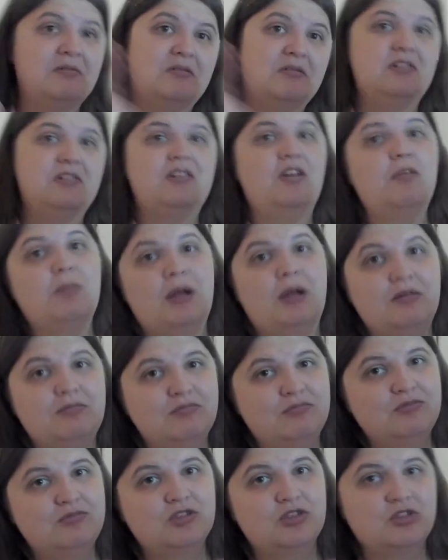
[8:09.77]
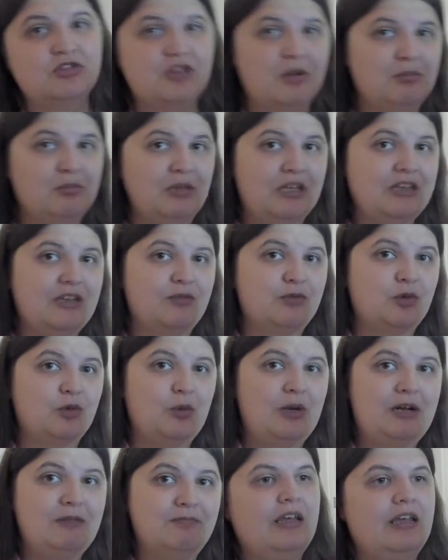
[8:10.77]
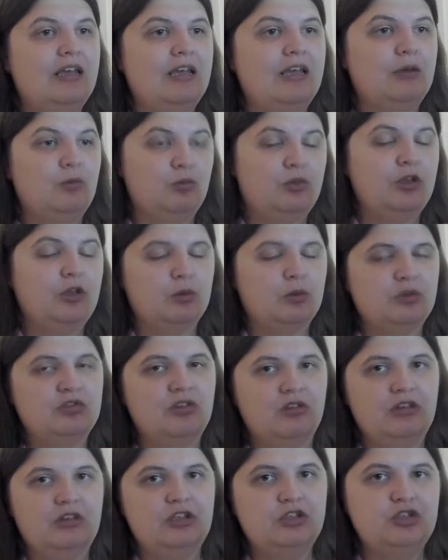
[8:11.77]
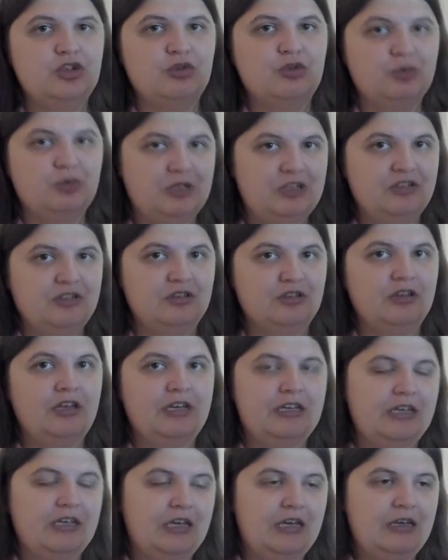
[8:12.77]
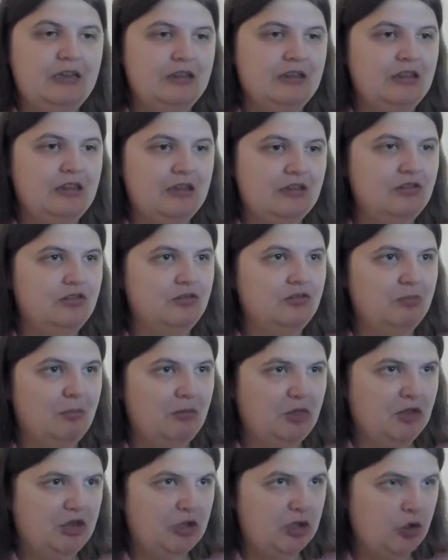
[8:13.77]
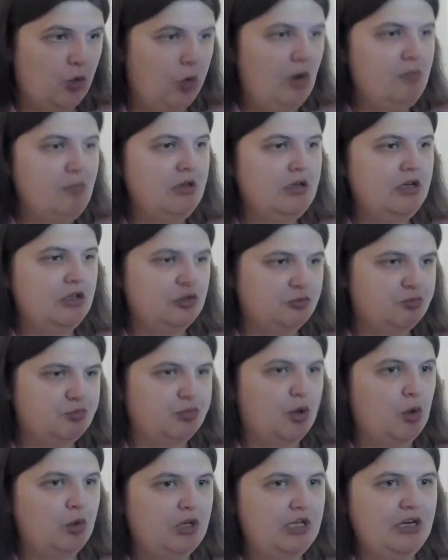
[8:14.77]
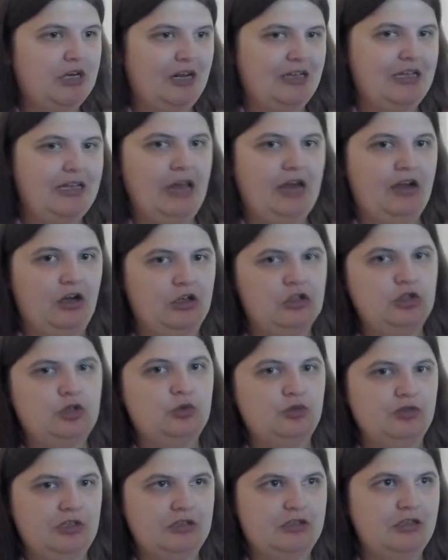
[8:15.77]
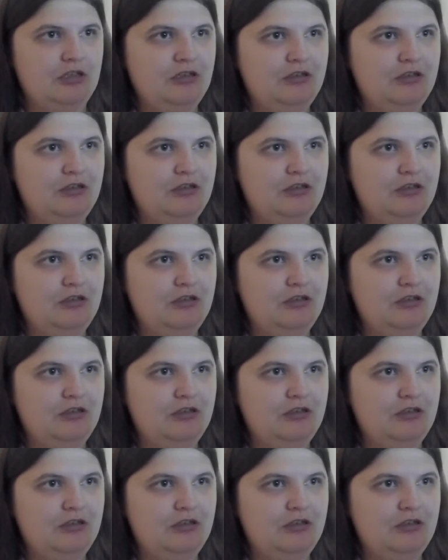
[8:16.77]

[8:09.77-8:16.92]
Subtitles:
never mind, I'm just gonna stop playing that for a while. There was a legit reason, like, the equipment is broken, I cannot use it.